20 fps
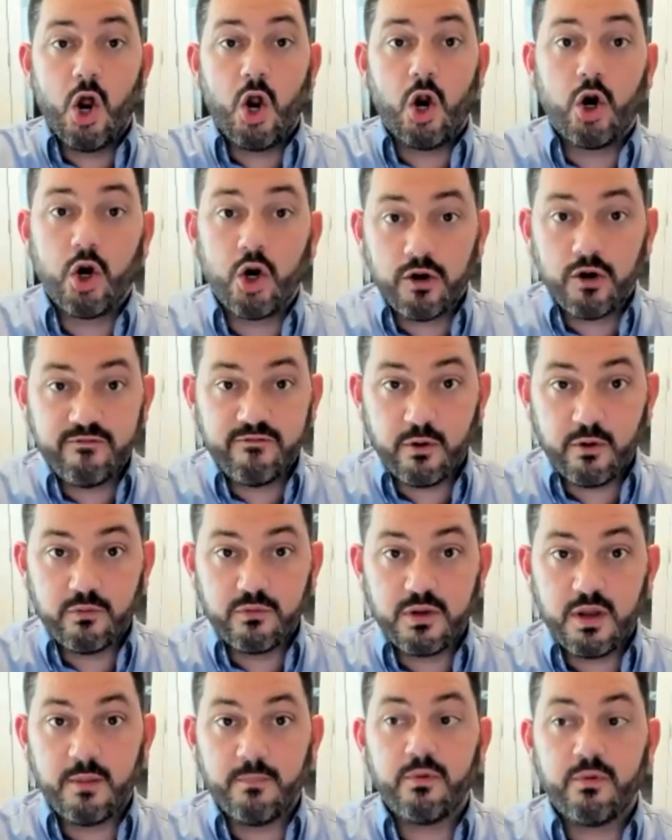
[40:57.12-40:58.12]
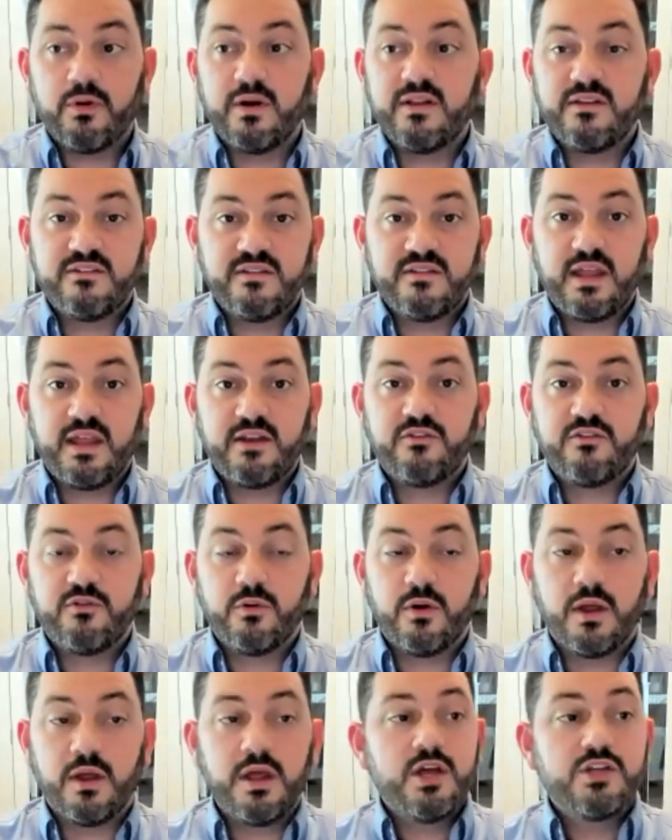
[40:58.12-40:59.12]
her phone number,
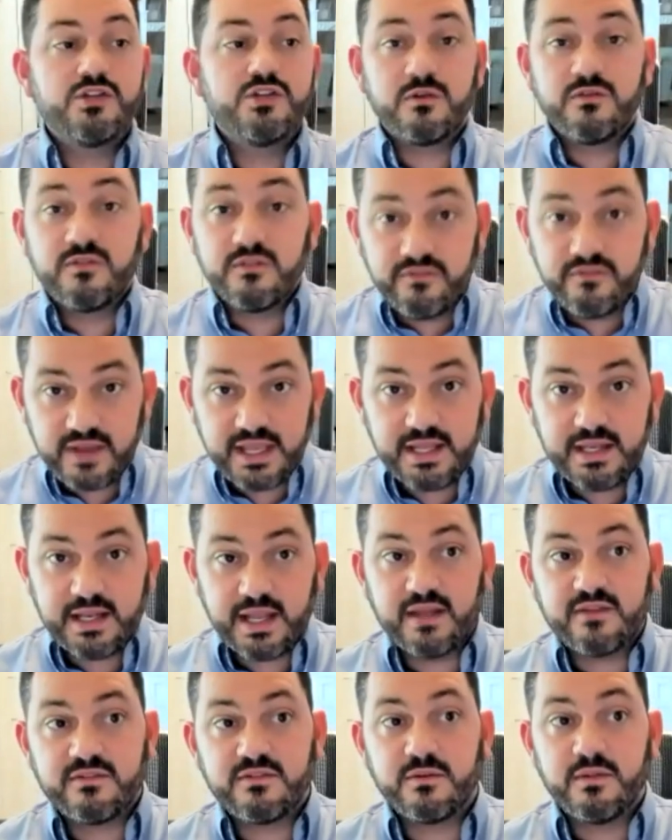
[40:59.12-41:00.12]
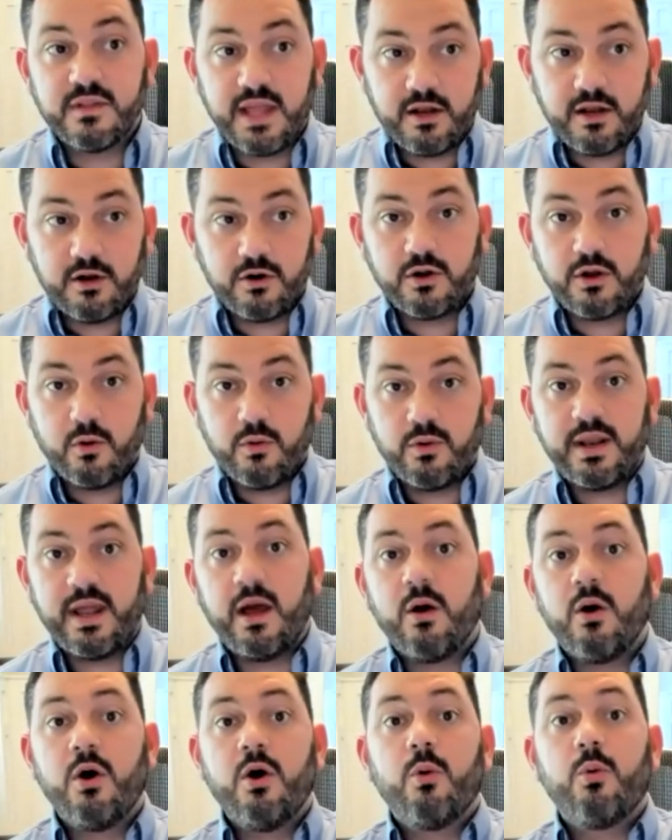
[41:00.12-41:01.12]
etc. Josephine has a letter going
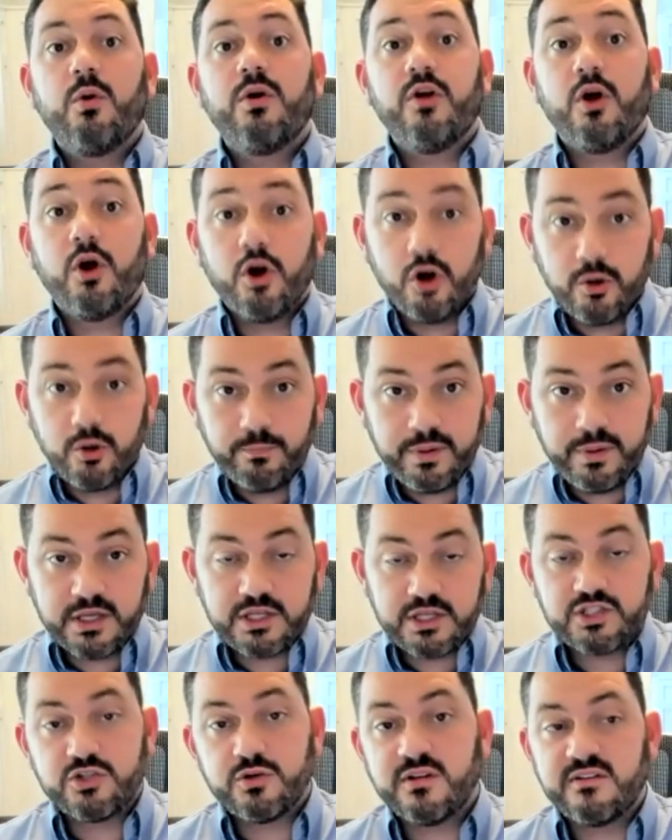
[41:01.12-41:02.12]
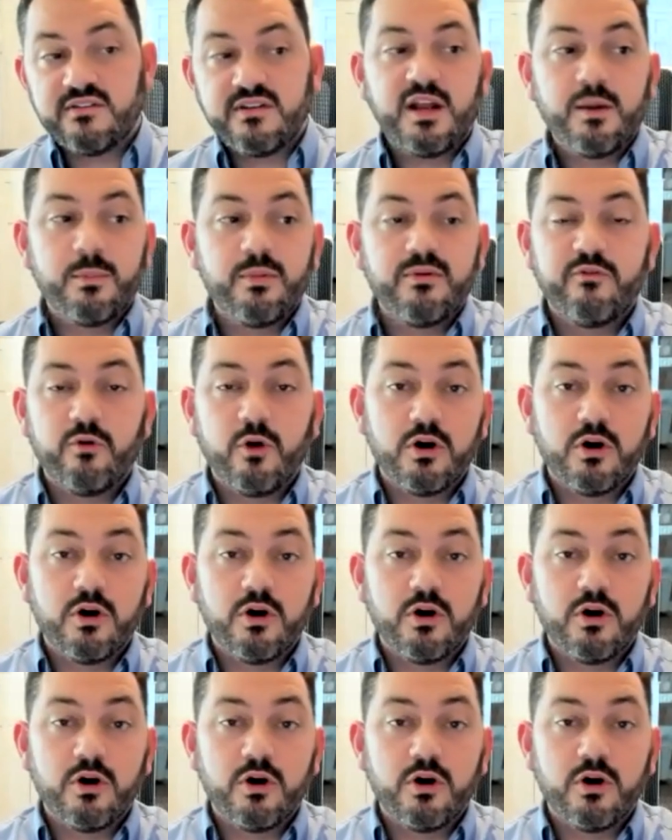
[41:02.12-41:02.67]
out with her picture, etc. But for